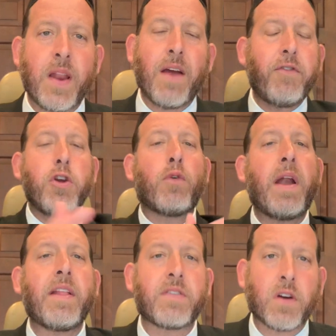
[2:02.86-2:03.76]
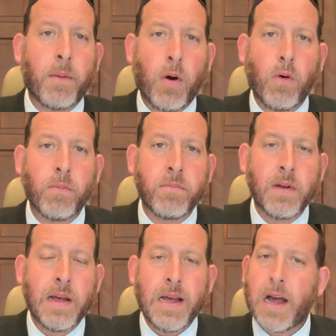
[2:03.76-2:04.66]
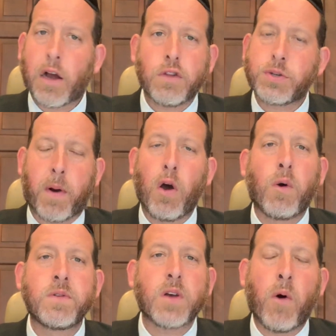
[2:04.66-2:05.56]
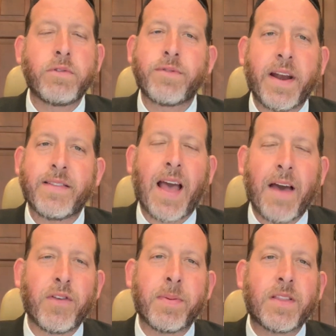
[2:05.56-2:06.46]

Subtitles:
whenever you're ready to come home, HaKadosh Baruch Hu is always ready to have you.